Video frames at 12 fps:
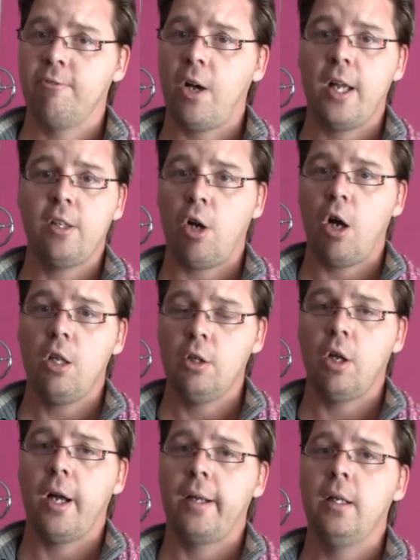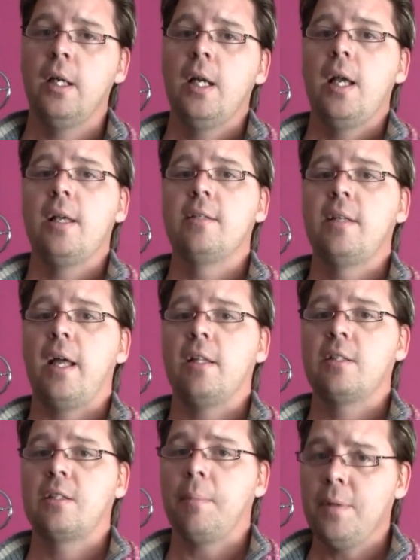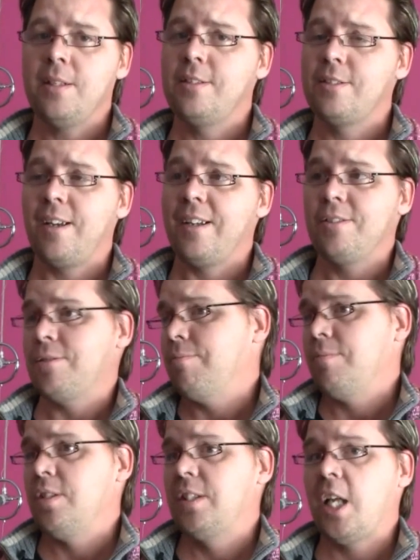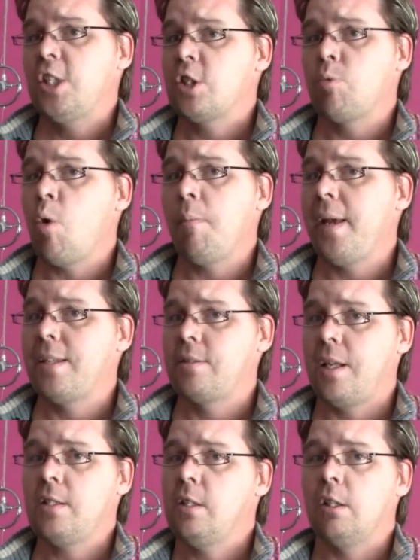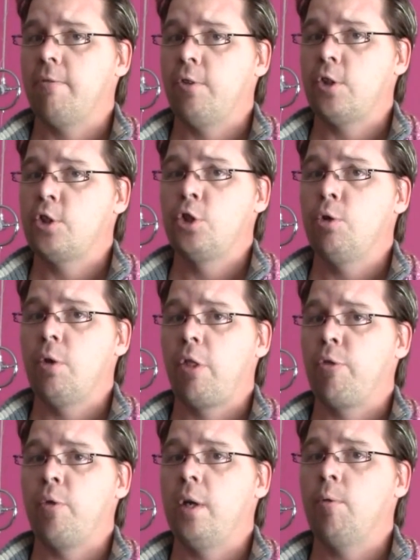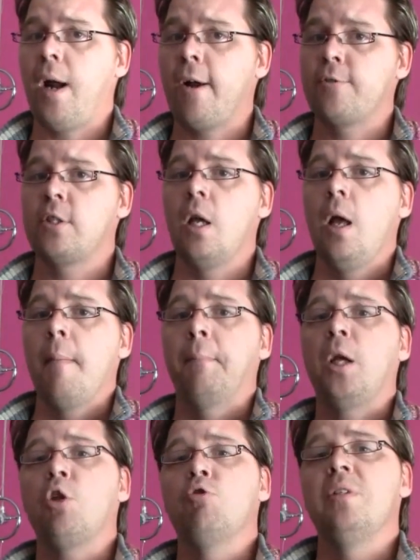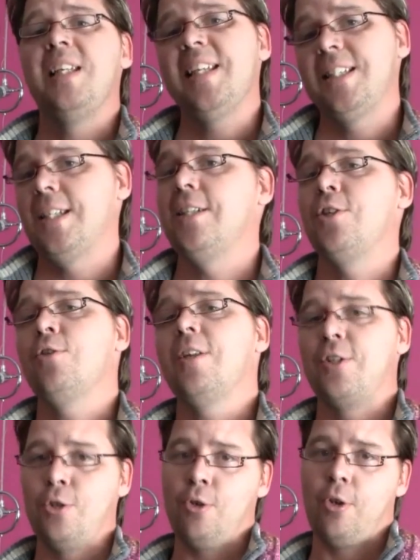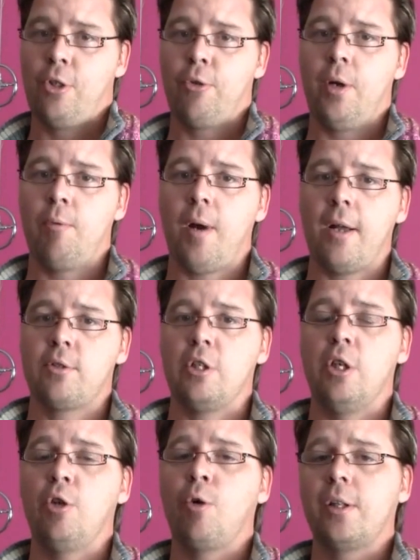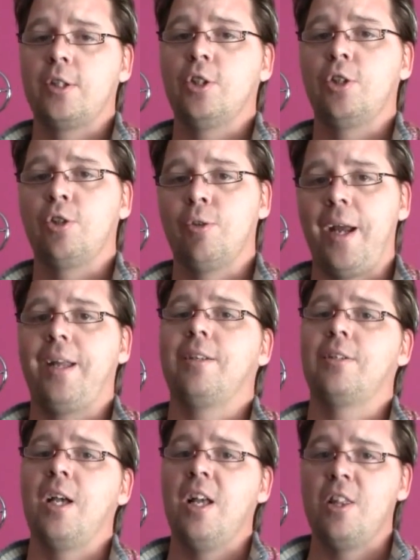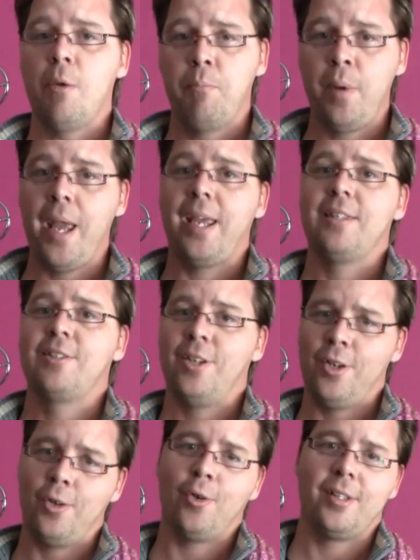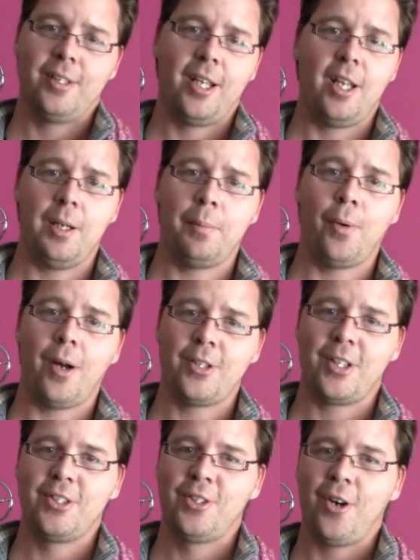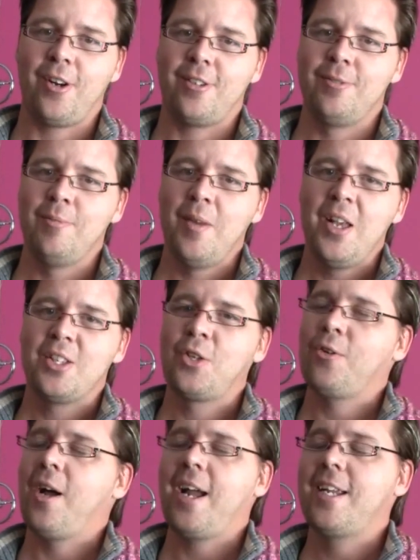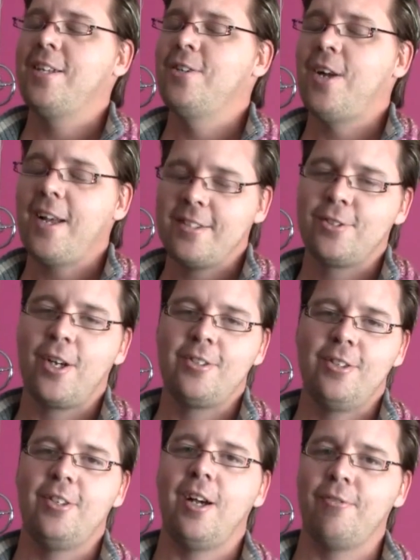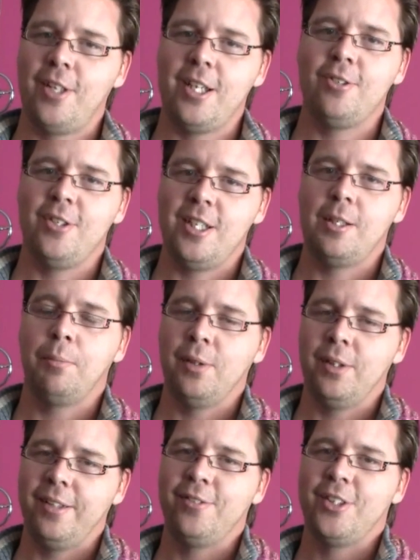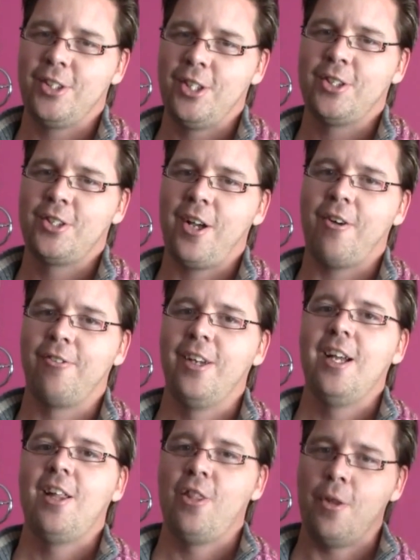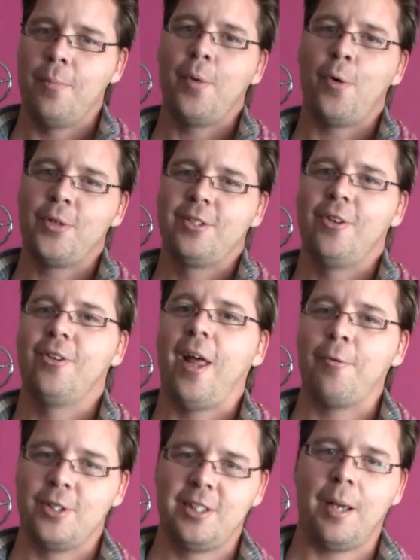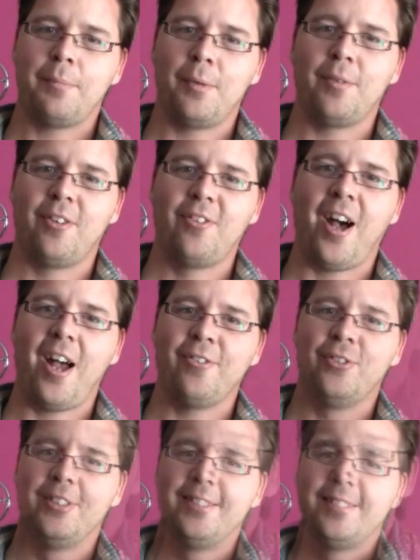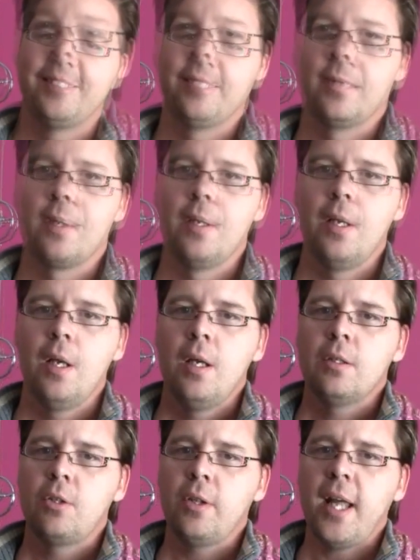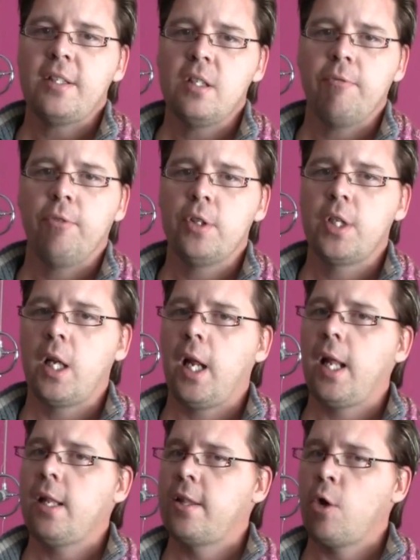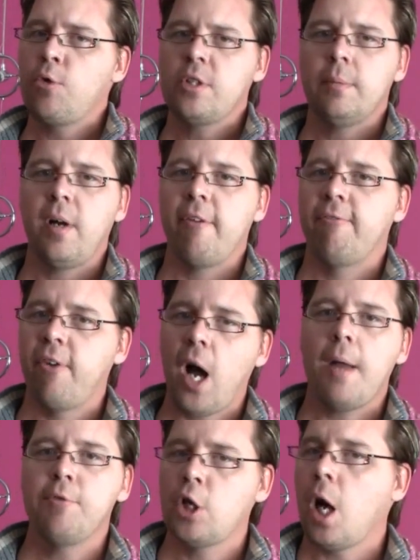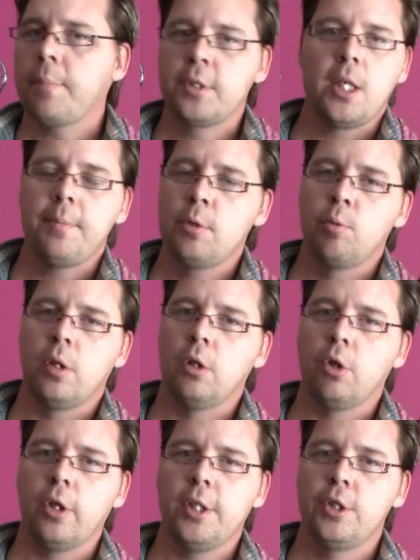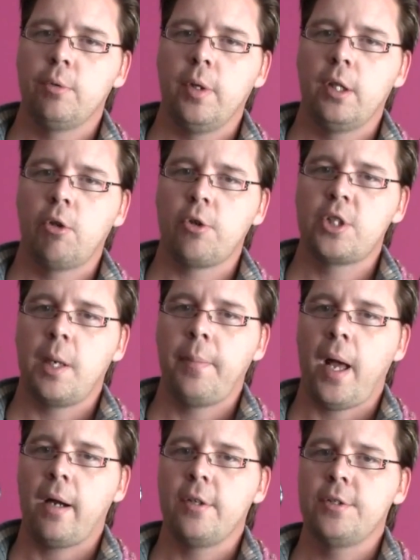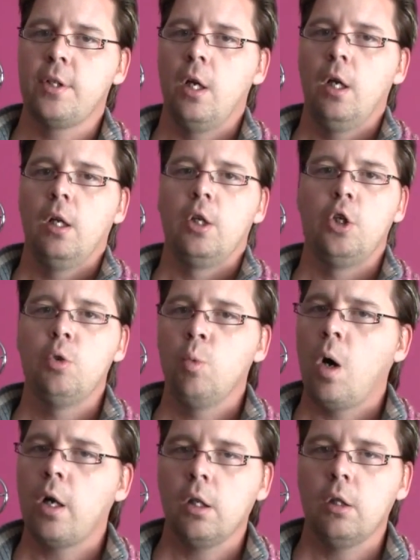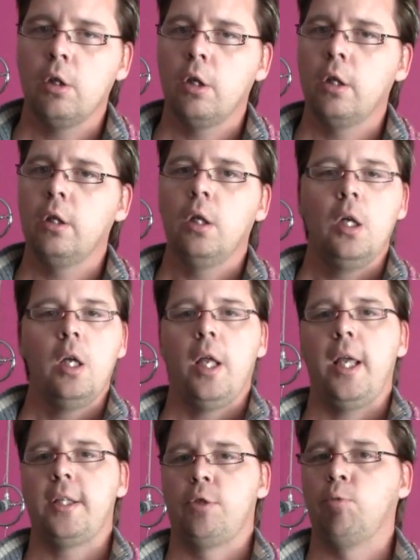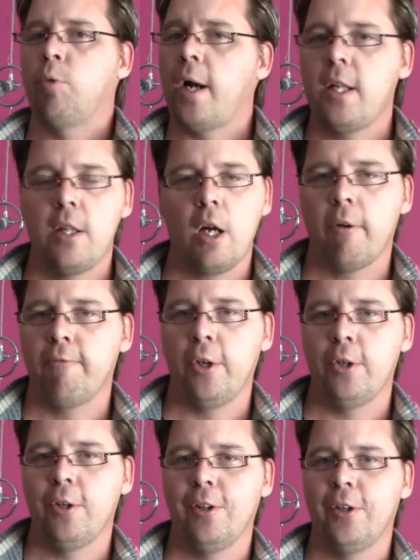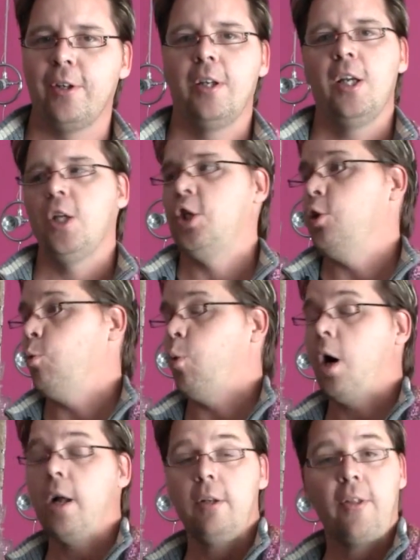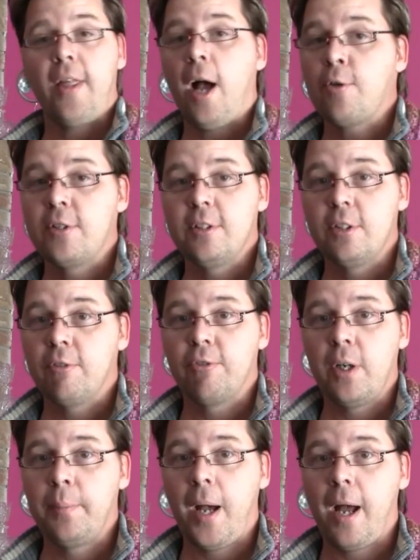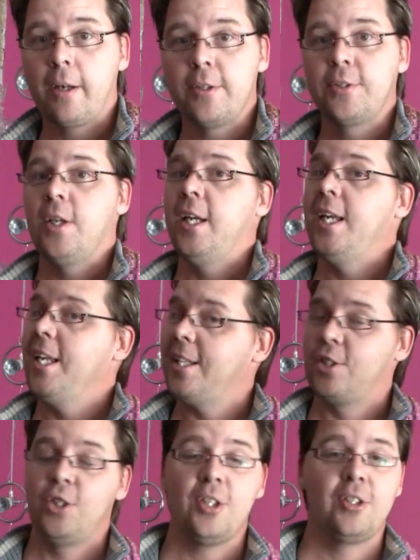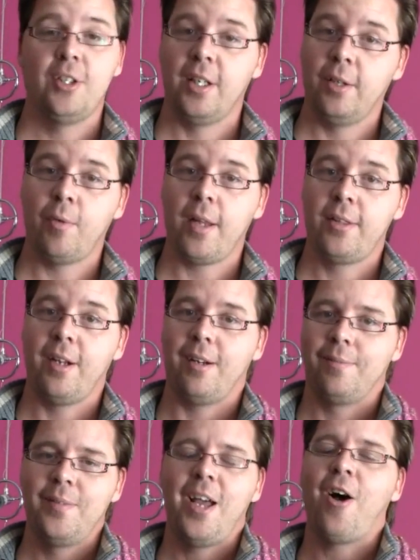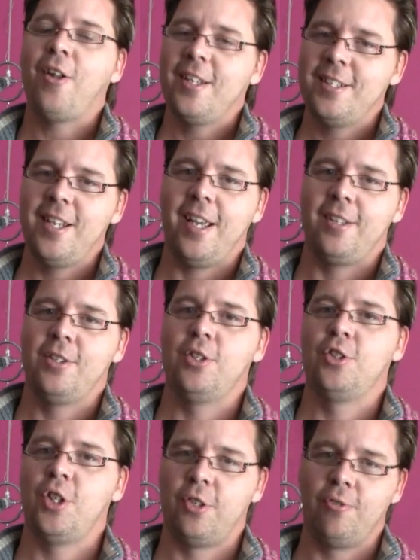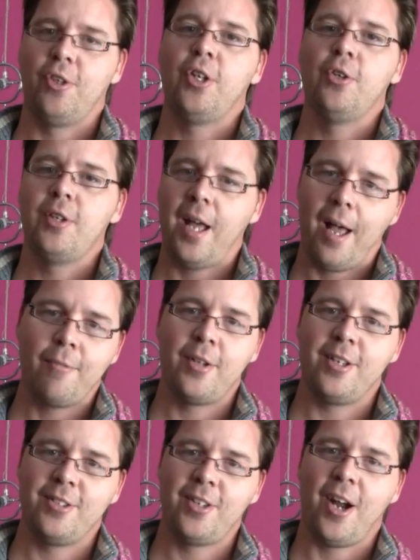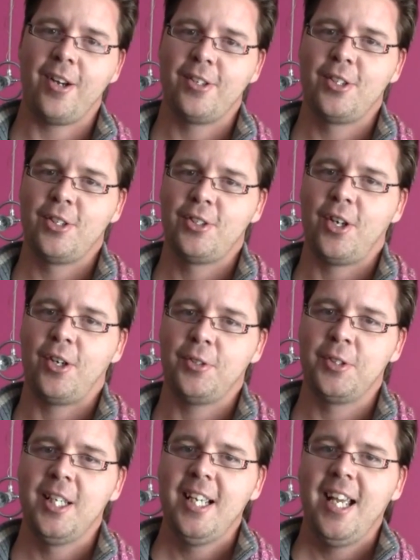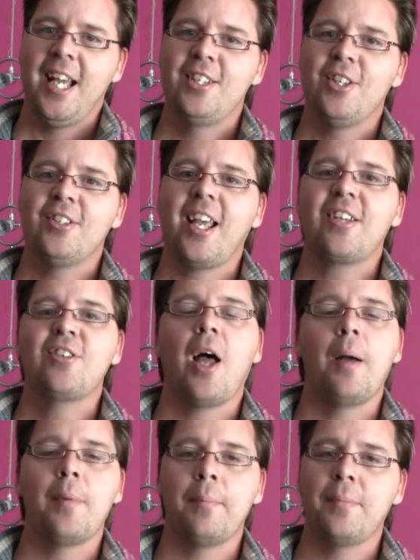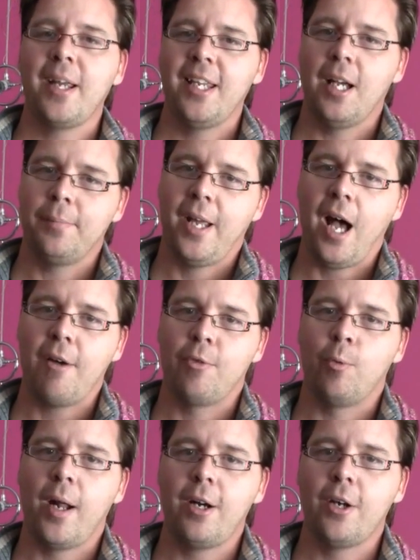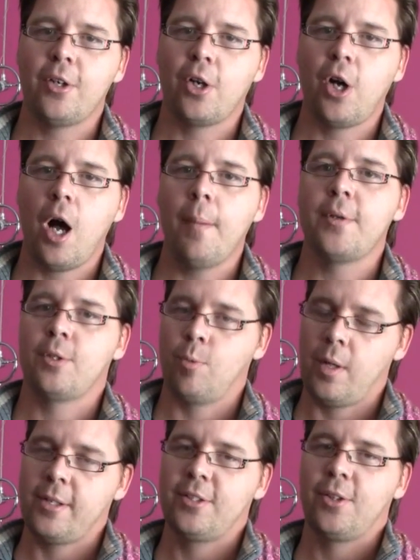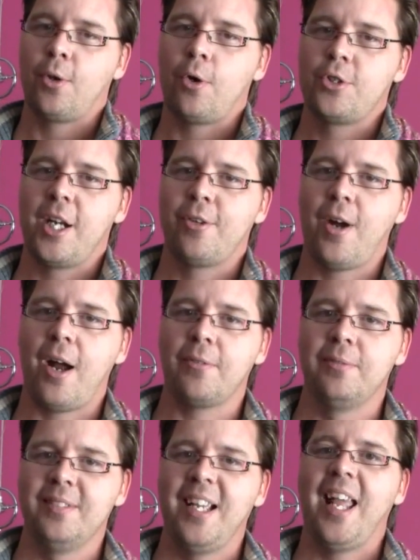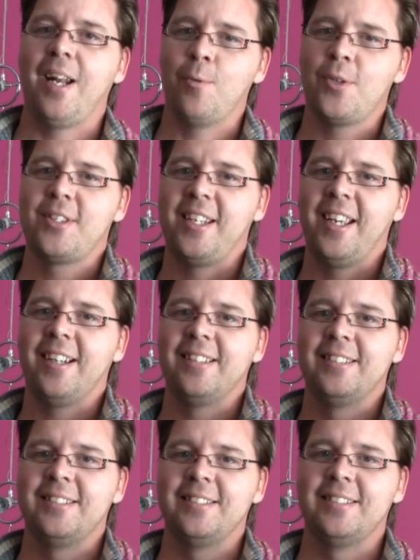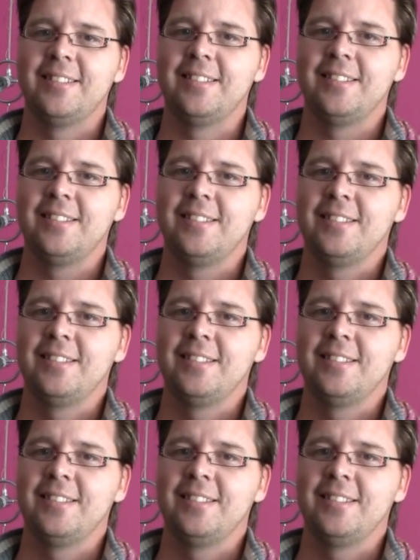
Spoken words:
find online is that some of the designs, they just won't make sense in the first 2 or 3 rounds, but you need to do the 2 or 3 rounds in order to create the base in order to get your project started. So I cannot stress enough that you need to believe into yourself the most. So that was step number 5. So that's it for today. Those are my 5 top tips when learning to read crochet patterns. You want to learn, it's ready there for you to learn. You want thousands of free patterns, it's just sitting right there. All it takes is just for you to have the desire to start. Until next time, I'm Mikey on behalf of redheart.com as well as the Crochet Crowd, and we'll see you.